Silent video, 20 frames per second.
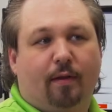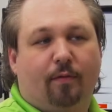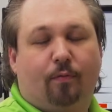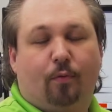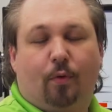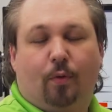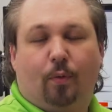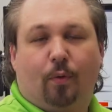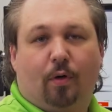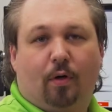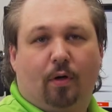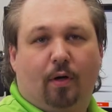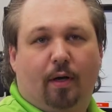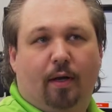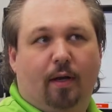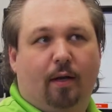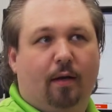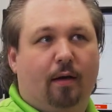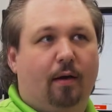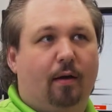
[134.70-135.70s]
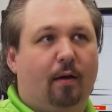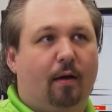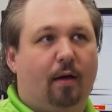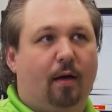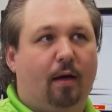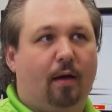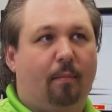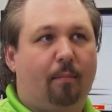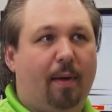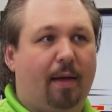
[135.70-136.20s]
if we were in
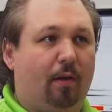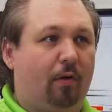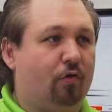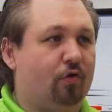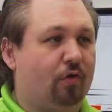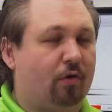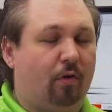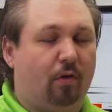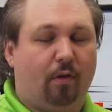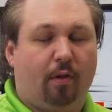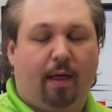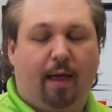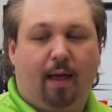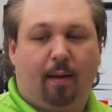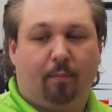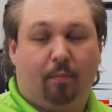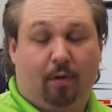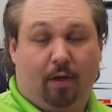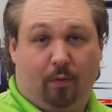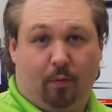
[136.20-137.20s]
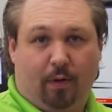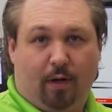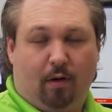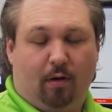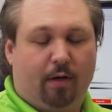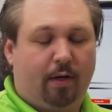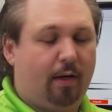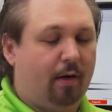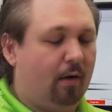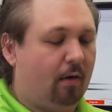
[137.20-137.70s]
a metallurgical lab like we
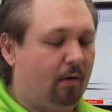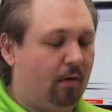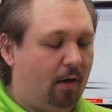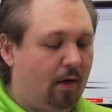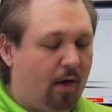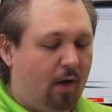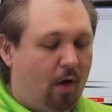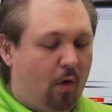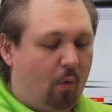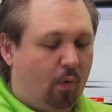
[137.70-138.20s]
are here.